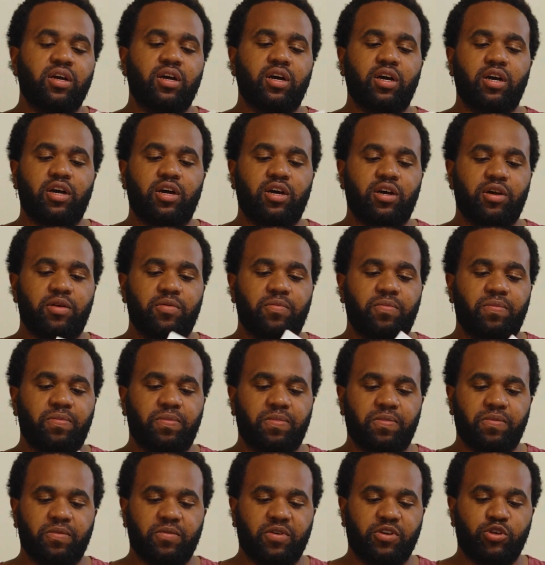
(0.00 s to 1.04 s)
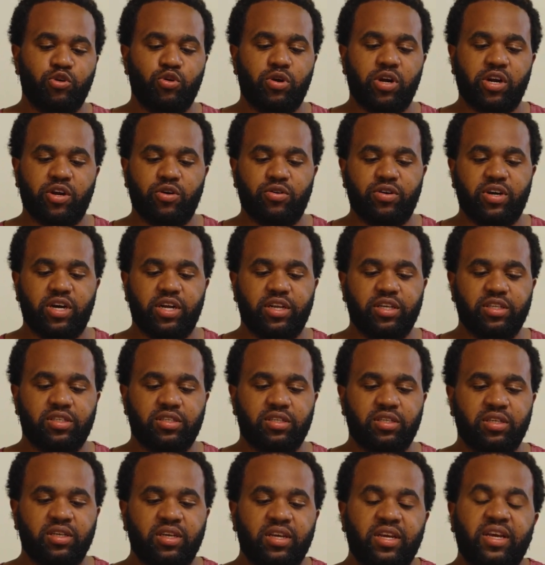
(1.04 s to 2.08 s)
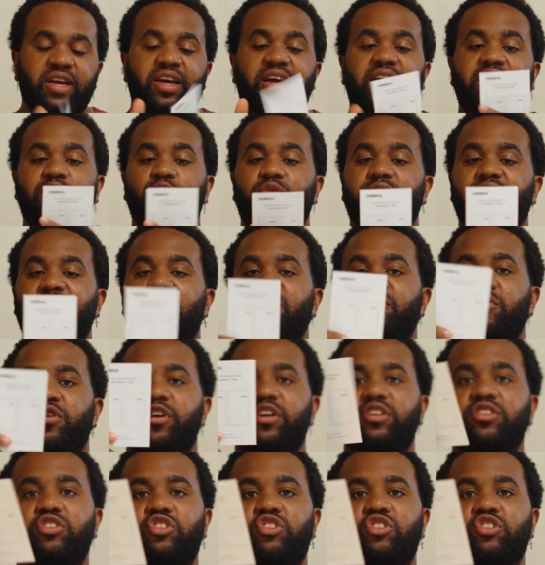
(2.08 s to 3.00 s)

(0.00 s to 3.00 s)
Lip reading: QR code on it. And we have our